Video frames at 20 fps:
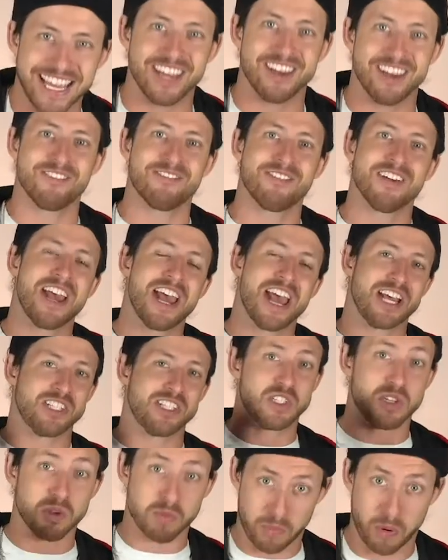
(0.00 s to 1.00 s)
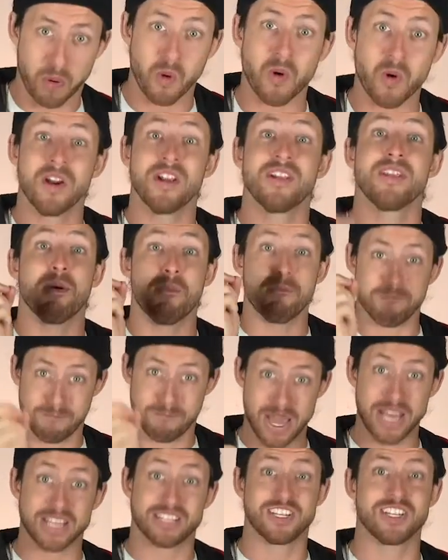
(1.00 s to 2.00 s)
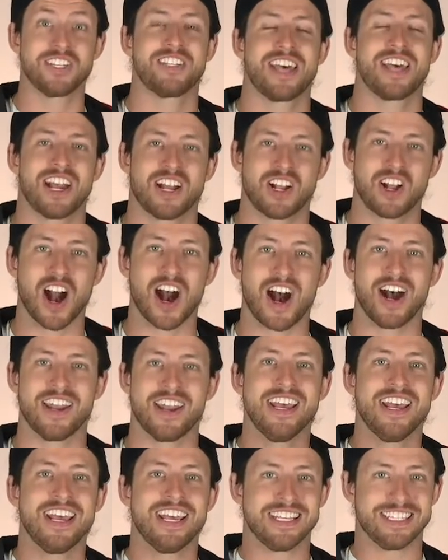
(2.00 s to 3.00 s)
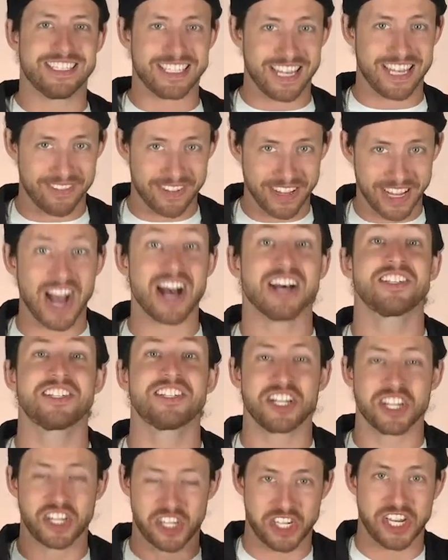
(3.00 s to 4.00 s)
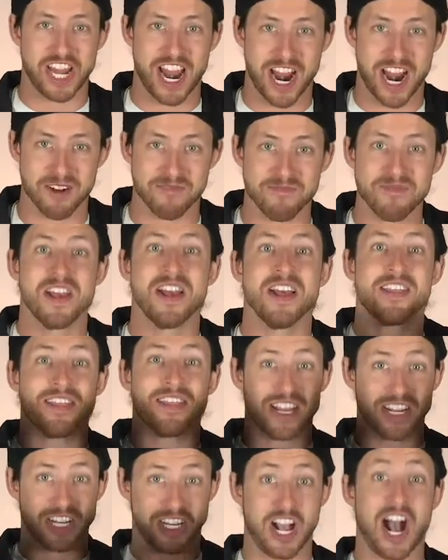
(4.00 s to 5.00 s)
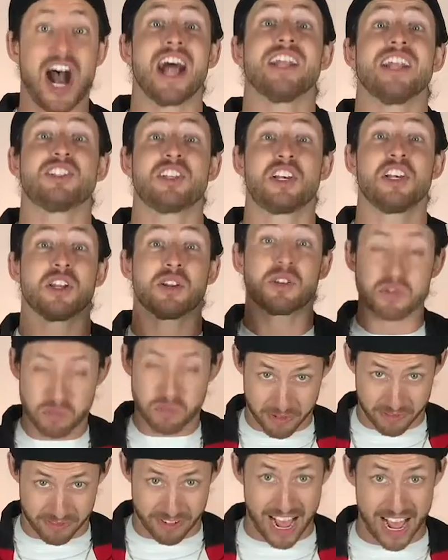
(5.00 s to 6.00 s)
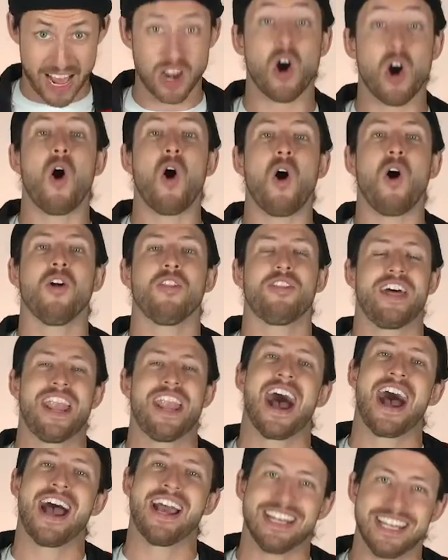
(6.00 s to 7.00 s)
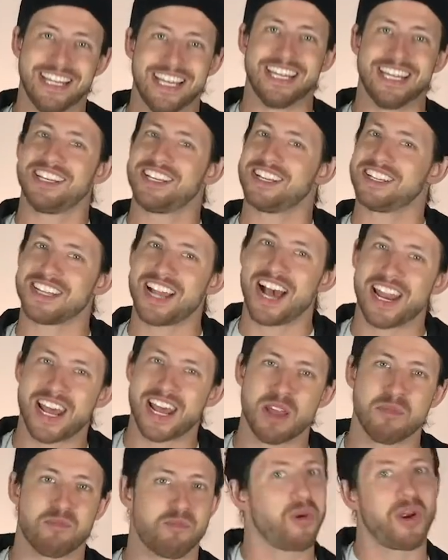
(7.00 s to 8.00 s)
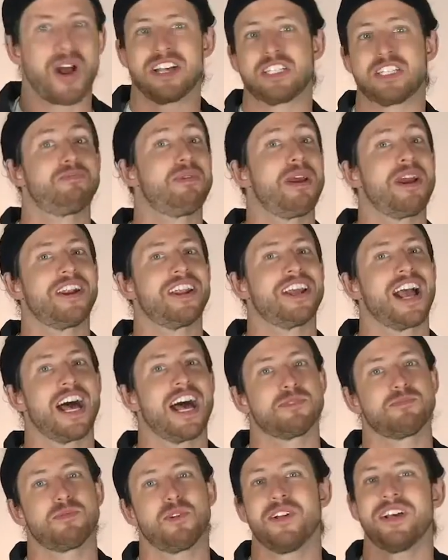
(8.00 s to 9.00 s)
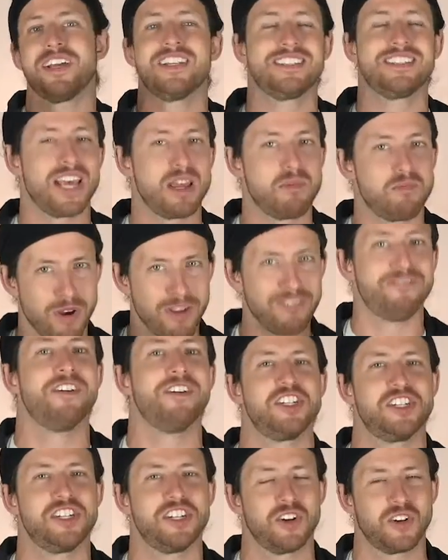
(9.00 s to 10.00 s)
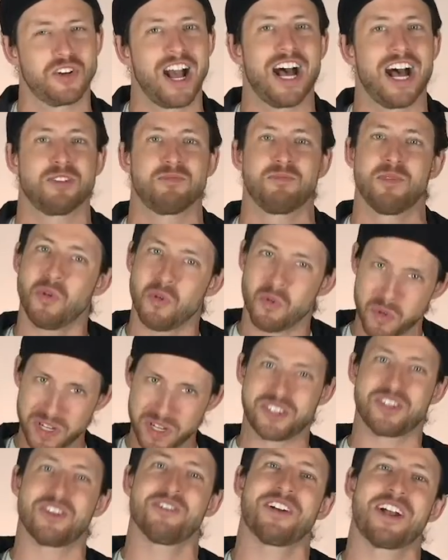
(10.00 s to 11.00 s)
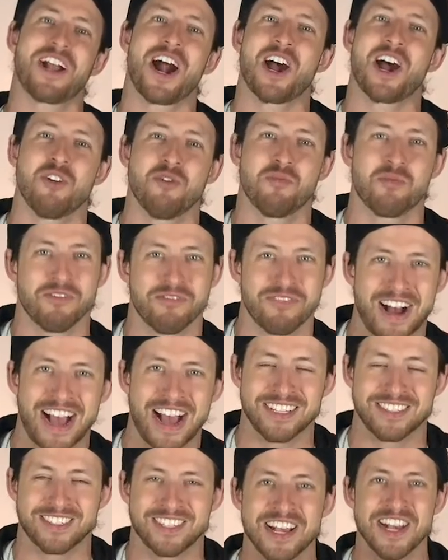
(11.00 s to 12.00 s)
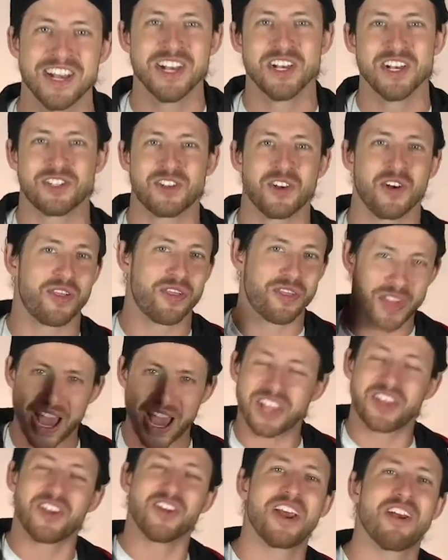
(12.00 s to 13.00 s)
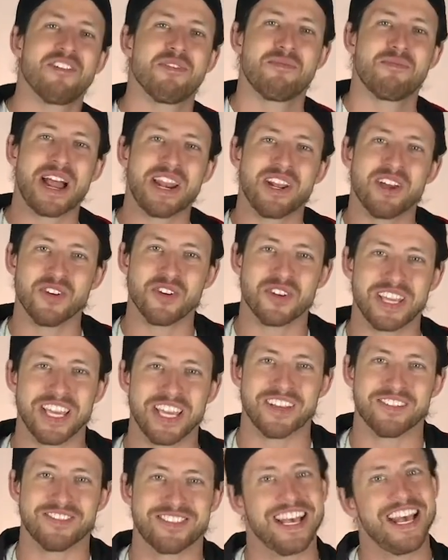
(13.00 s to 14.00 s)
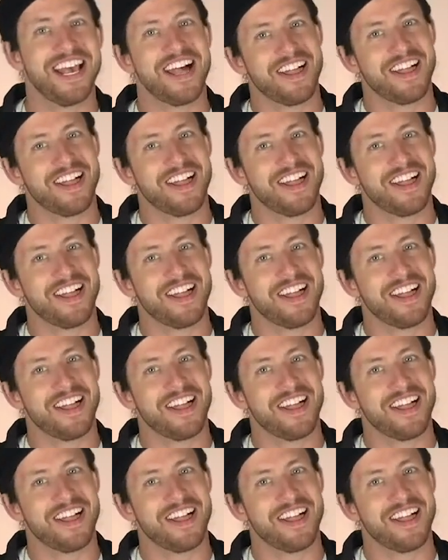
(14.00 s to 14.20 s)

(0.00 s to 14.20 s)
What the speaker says: give and support the message that God is giving us to share, then God is gonna provide all that I need. It is not a prosperity gospel, it is a provisional gospel. We serve a God who provides. So thank you to everybody who gives.